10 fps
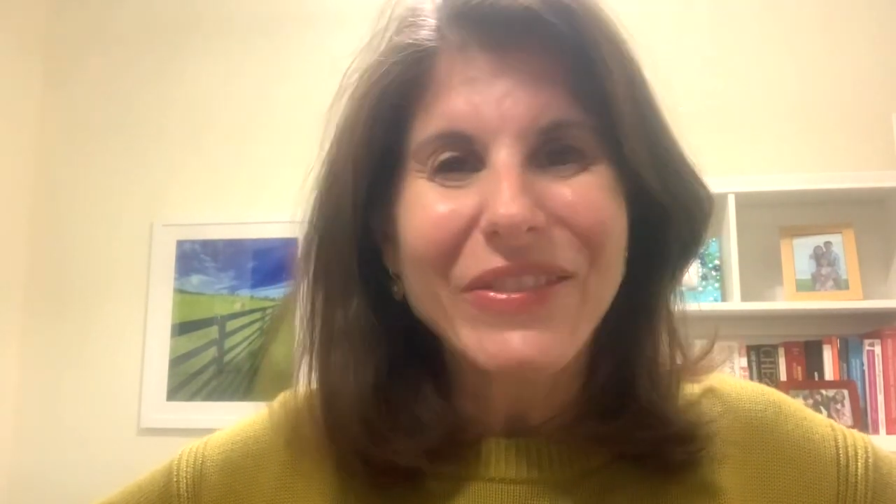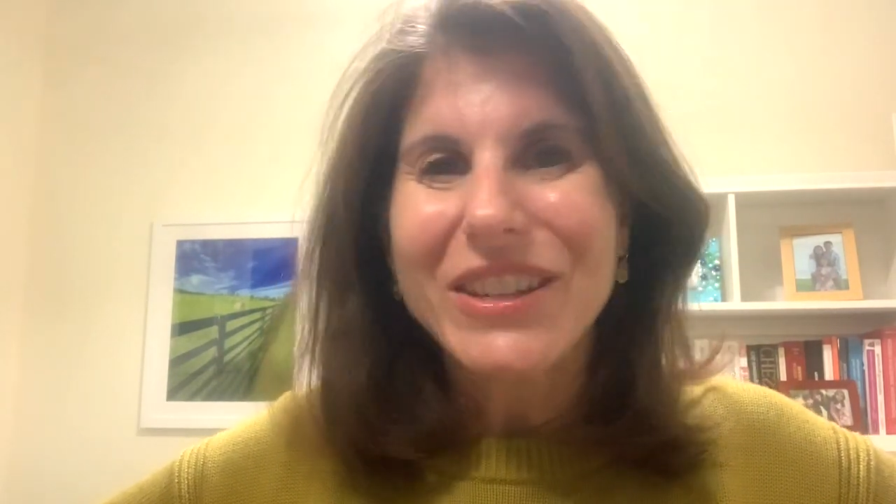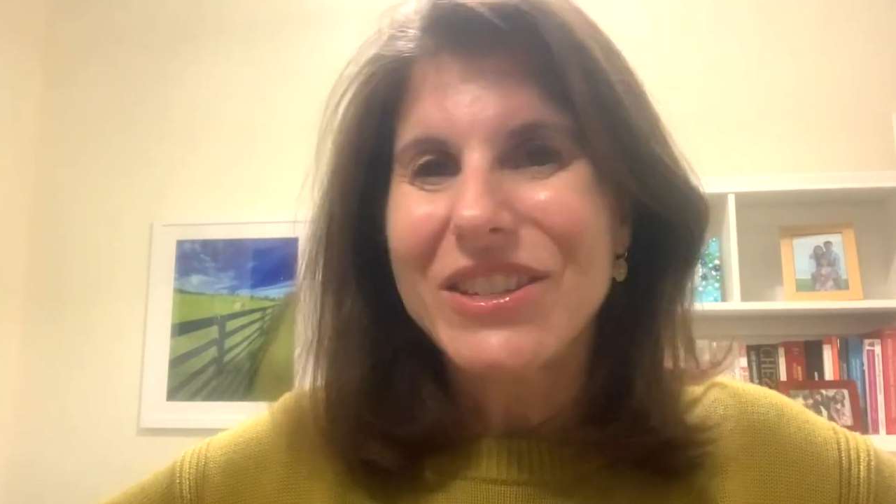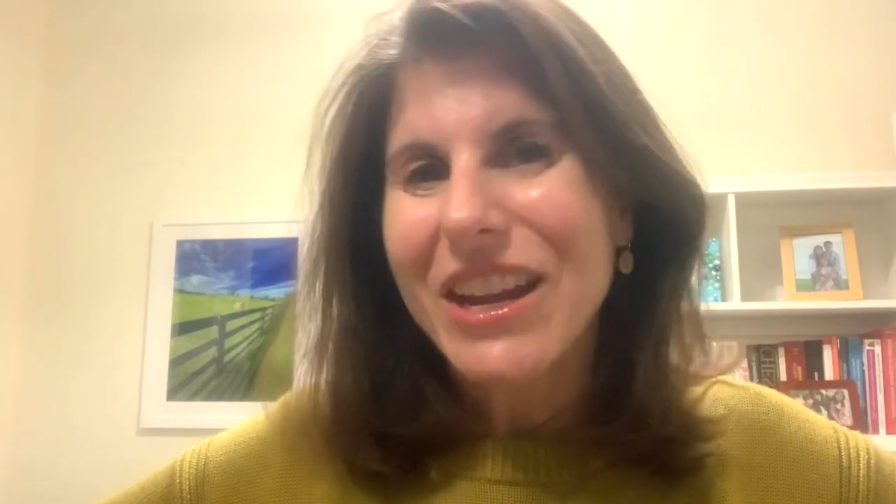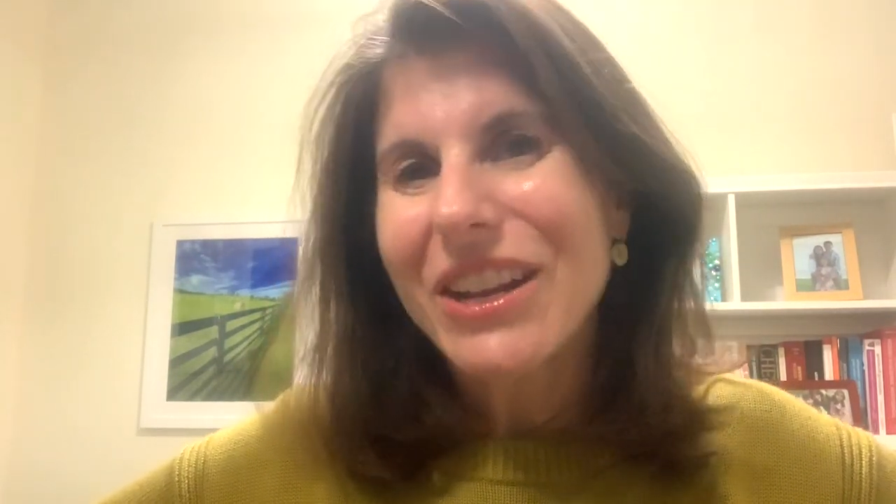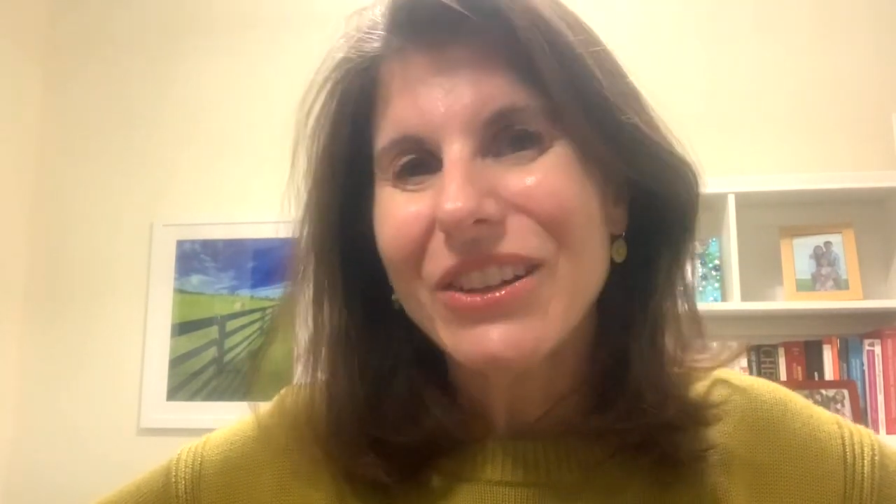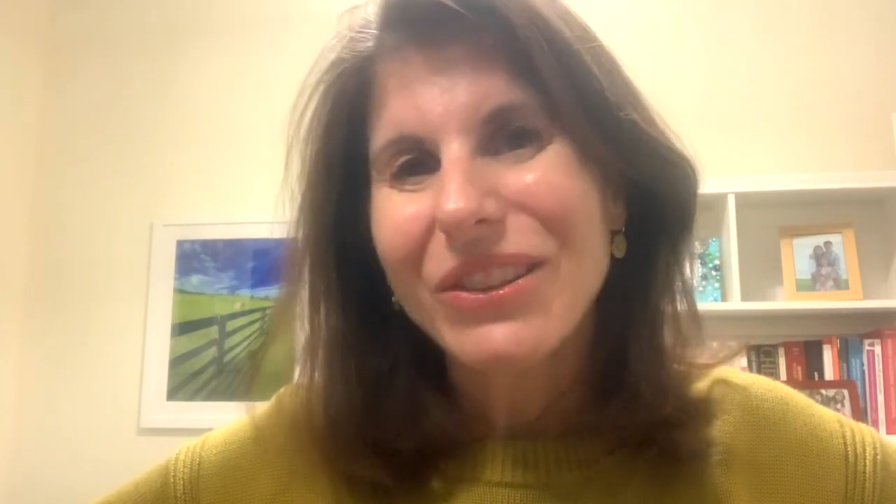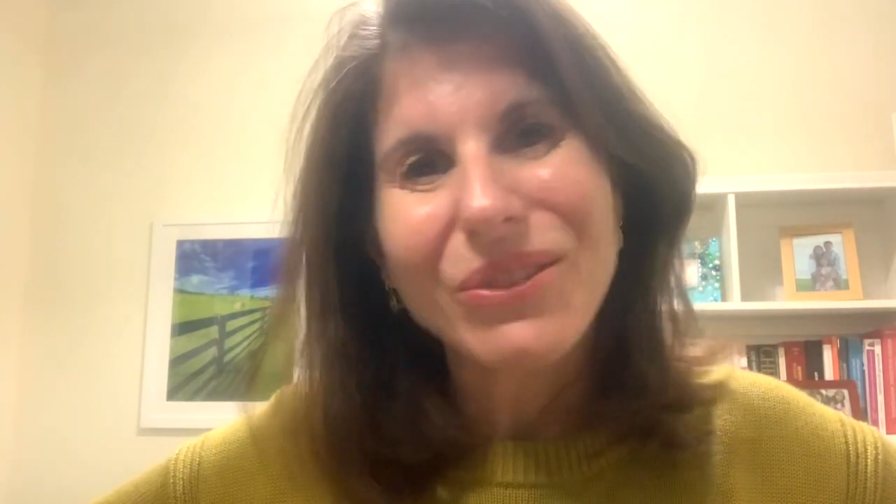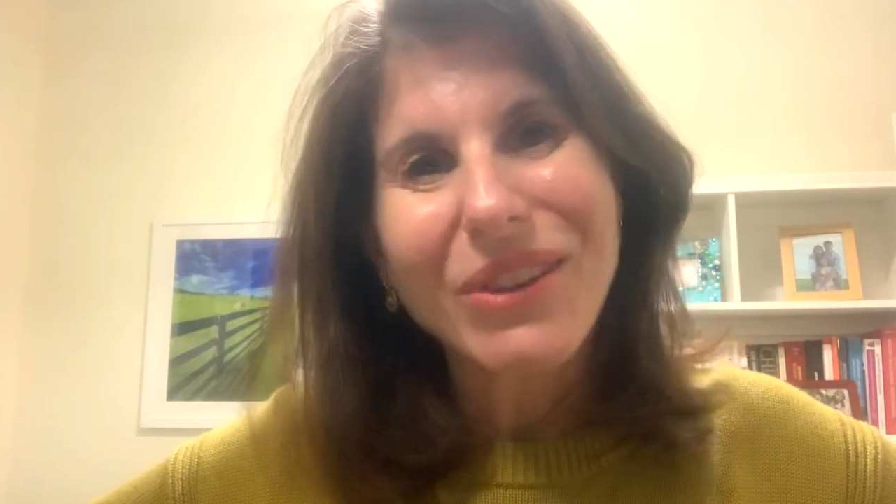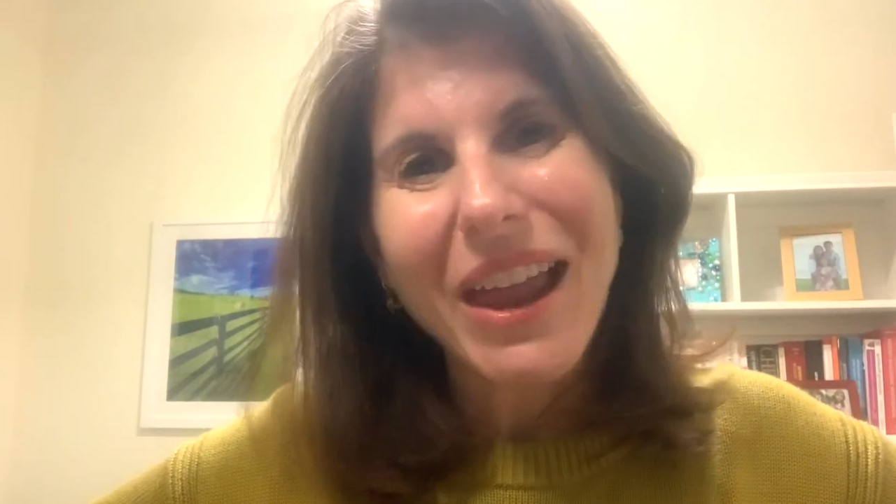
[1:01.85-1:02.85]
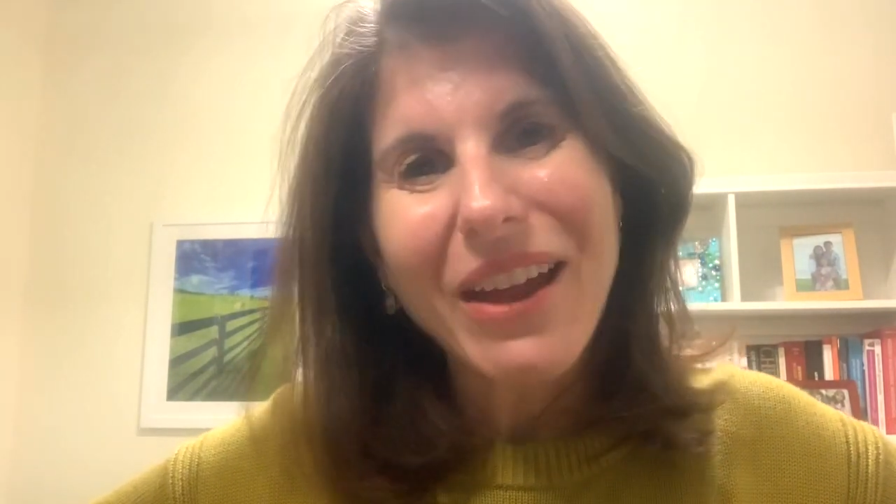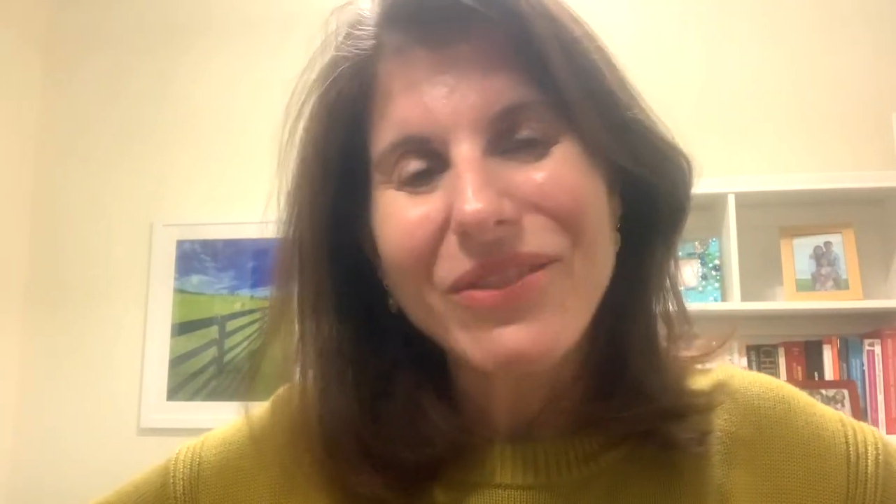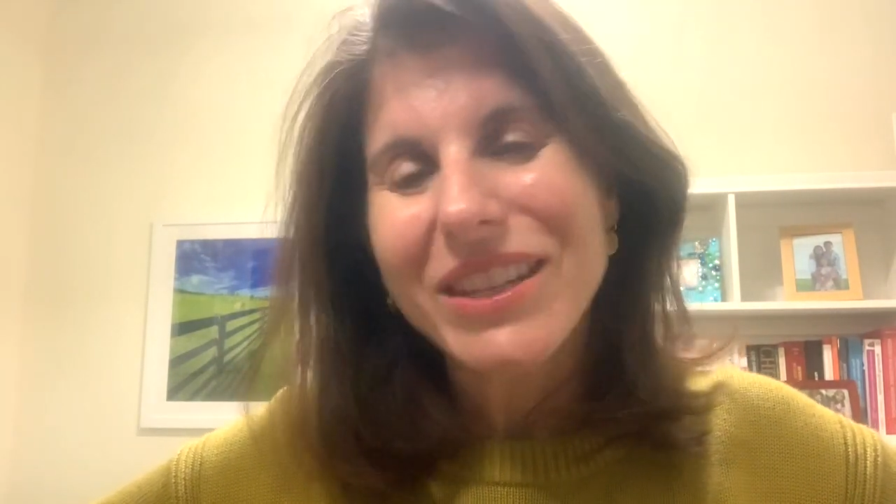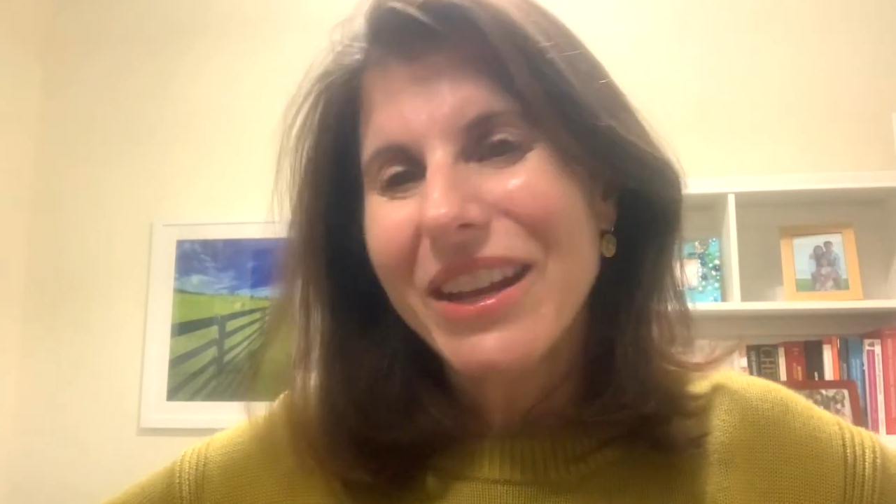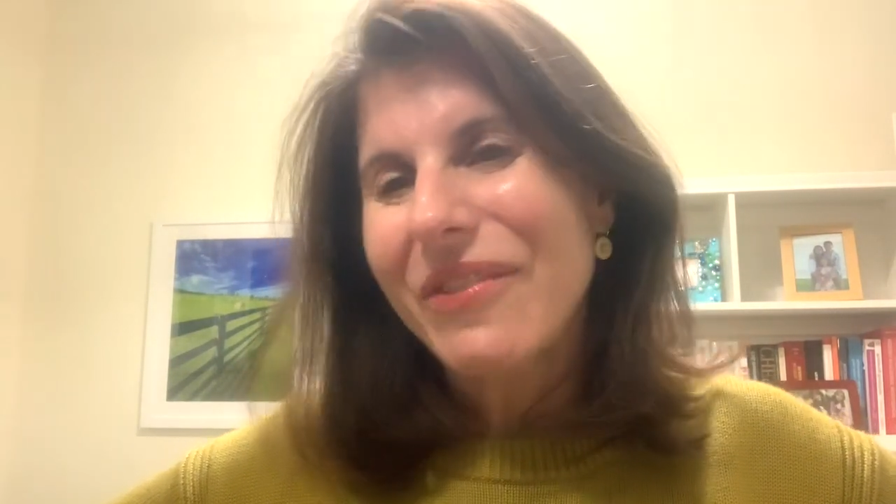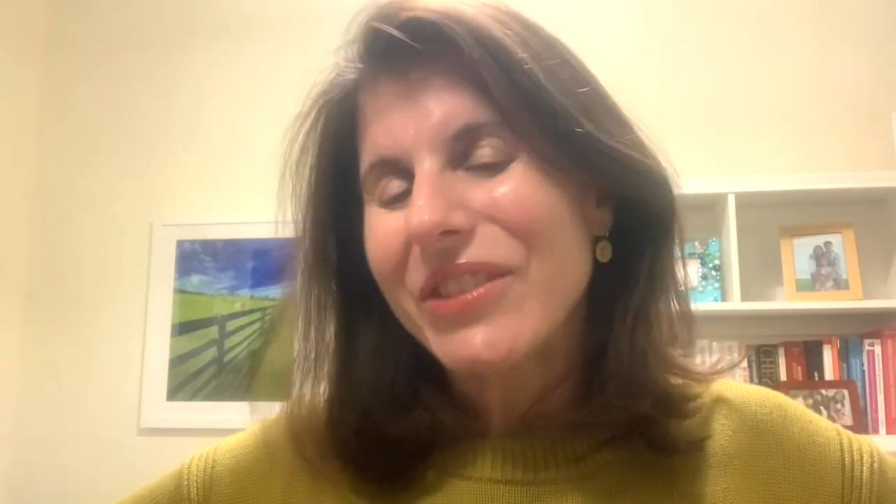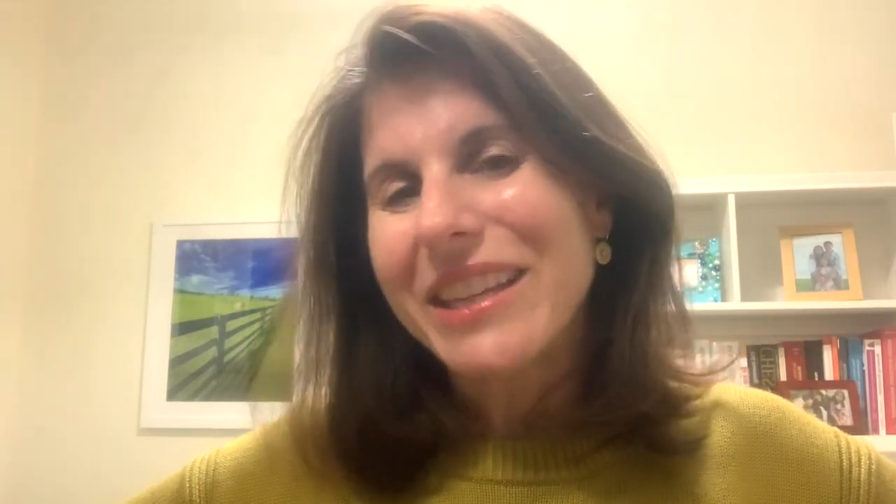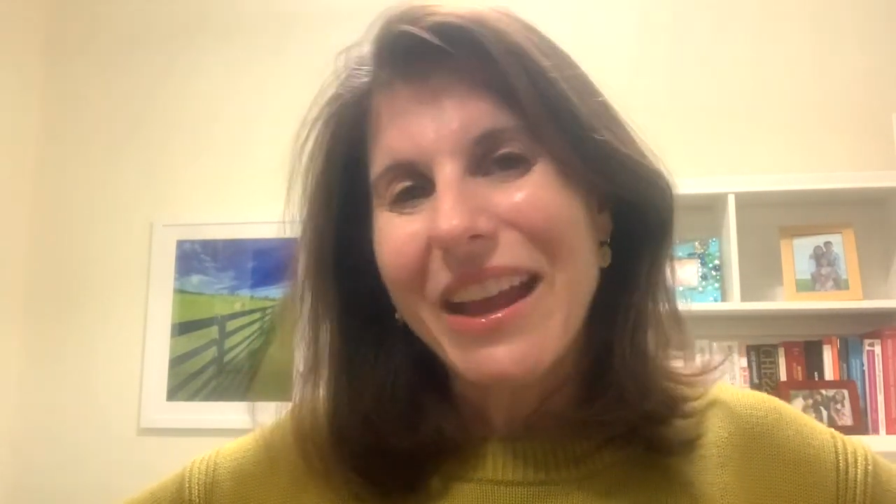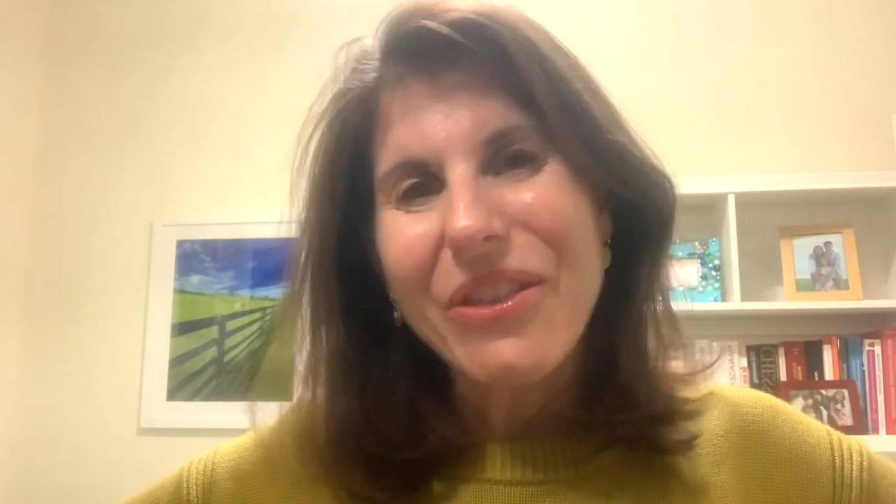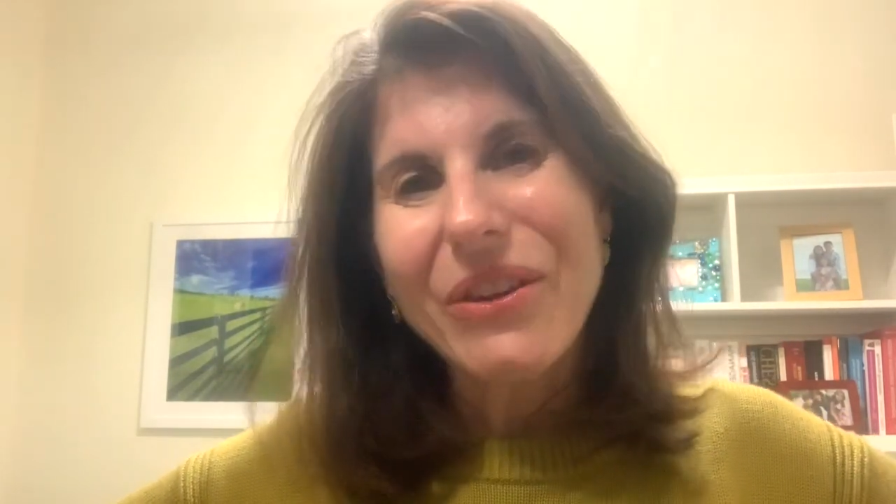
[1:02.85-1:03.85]
to shake a lulav, to come
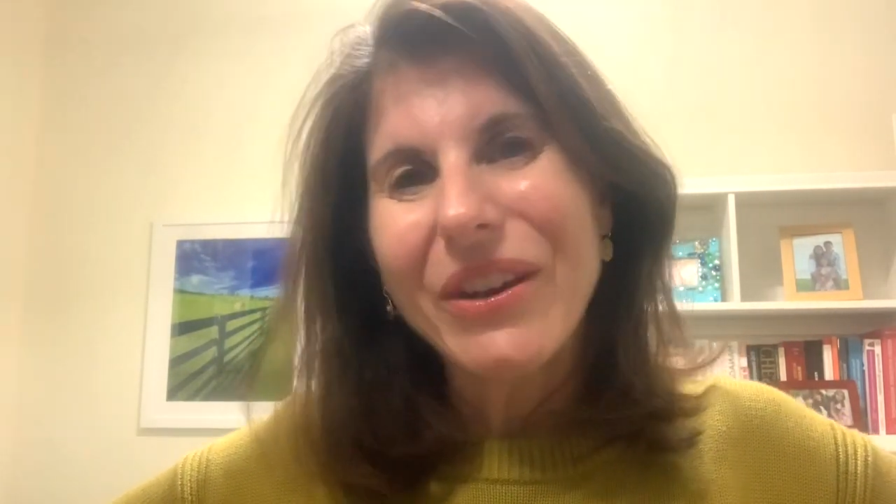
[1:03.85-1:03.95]
together